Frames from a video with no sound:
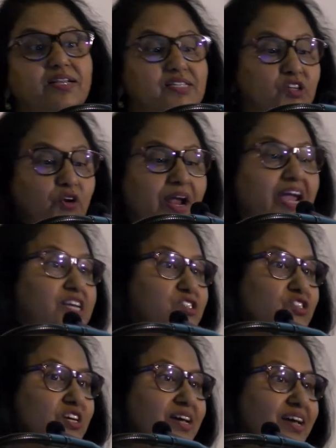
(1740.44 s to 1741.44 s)

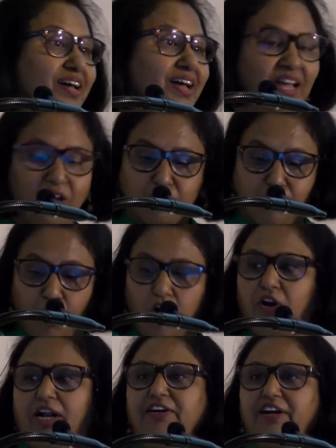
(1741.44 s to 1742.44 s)
discouraged.
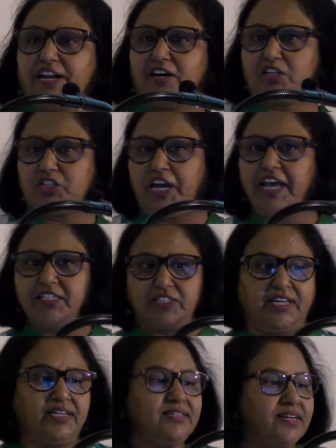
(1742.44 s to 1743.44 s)
400 are
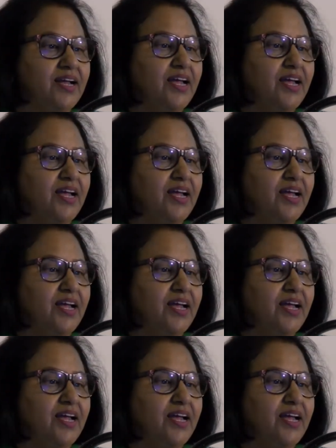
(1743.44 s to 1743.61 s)
chasing,